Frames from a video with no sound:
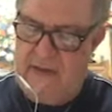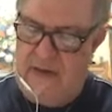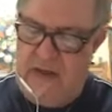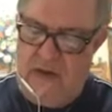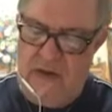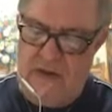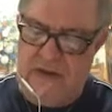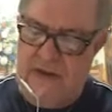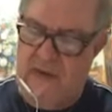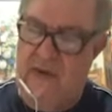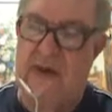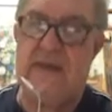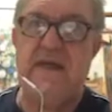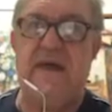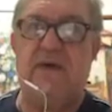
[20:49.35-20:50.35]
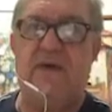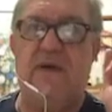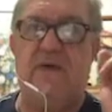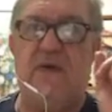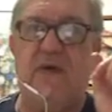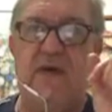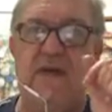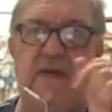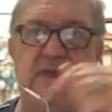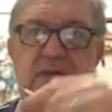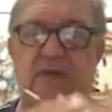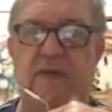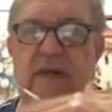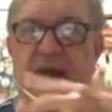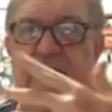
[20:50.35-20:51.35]
going to use the rectangular coordinates
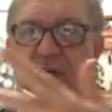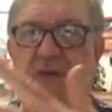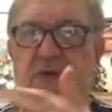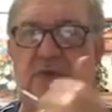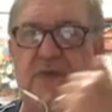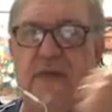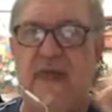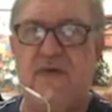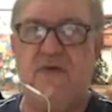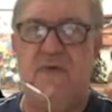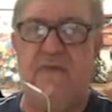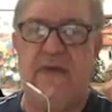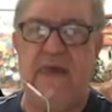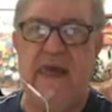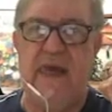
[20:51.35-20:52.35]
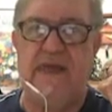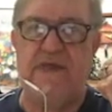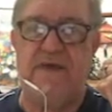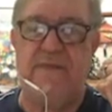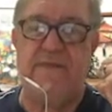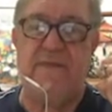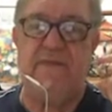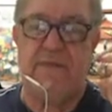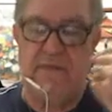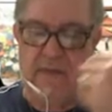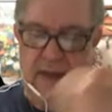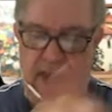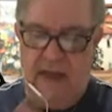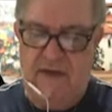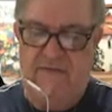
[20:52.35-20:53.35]
so I don't do that complication.
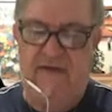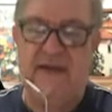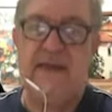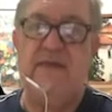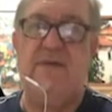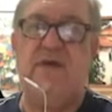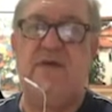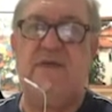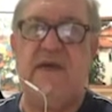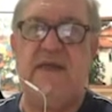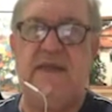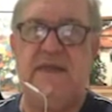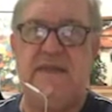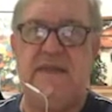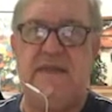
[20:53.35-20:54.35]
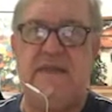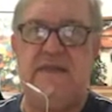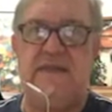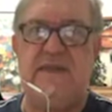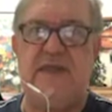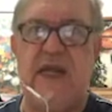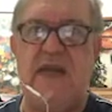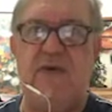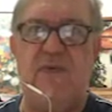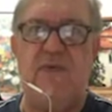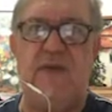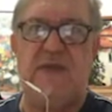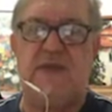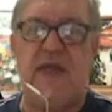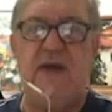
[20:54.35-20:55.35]
If I demonstrate this
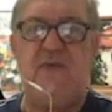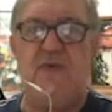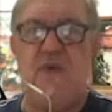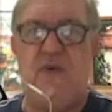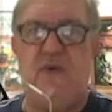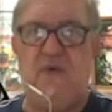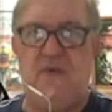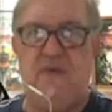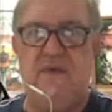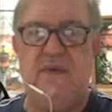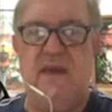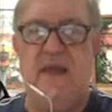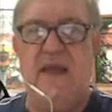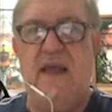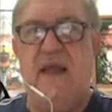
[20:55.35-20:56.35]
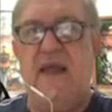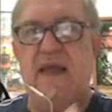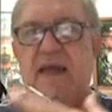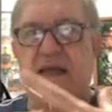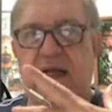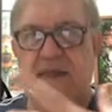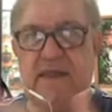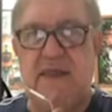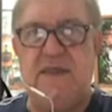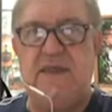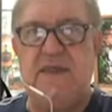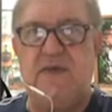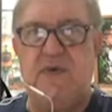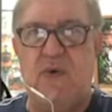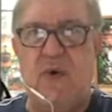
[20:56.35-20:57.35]
chain rule in
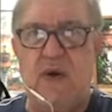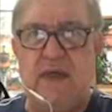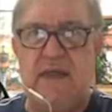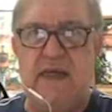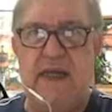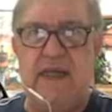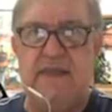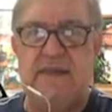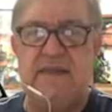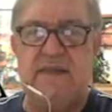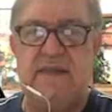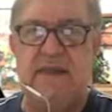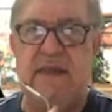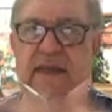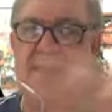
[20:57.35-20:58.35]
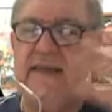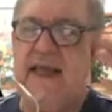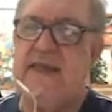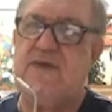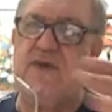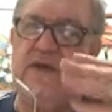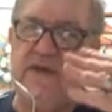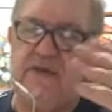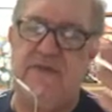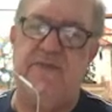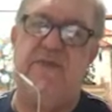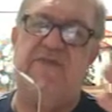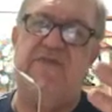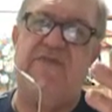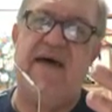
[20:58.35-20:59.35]
Cartesian coordinates, that's going to
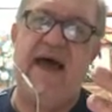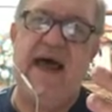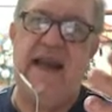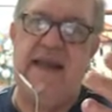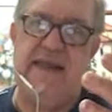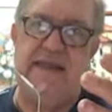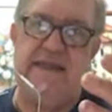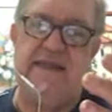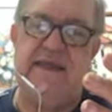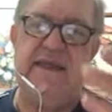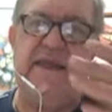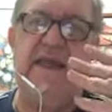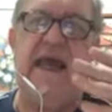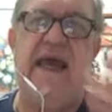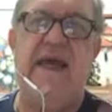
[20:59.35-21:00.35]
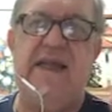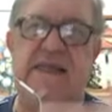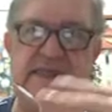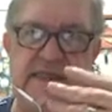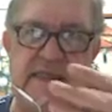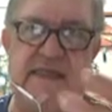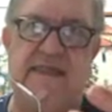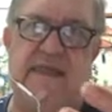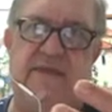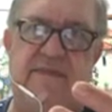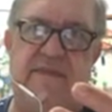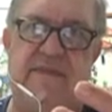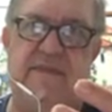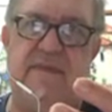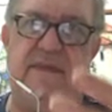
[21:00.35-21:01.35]
be valid in any
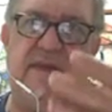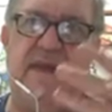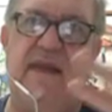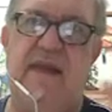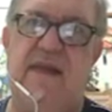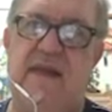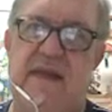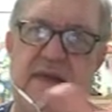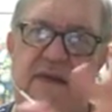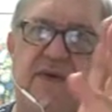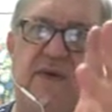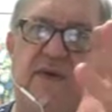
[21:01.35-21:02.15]
system, any